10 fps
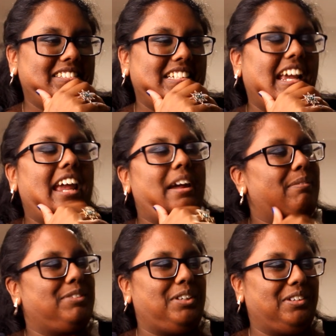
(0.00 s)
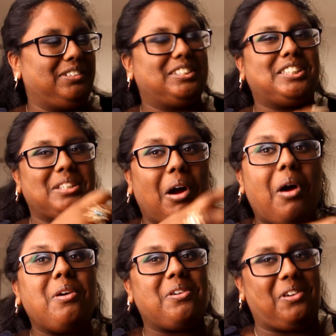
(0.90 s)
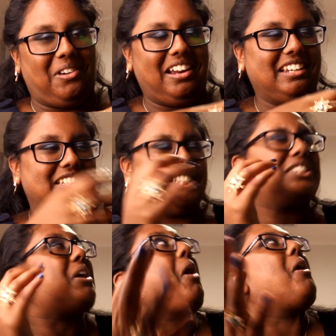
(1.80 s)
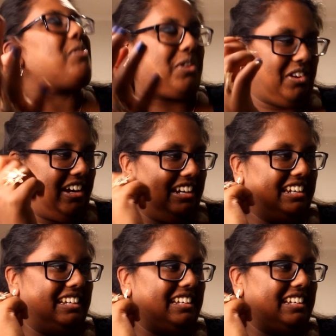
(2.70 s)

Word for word: Damn, dude. So good. So good.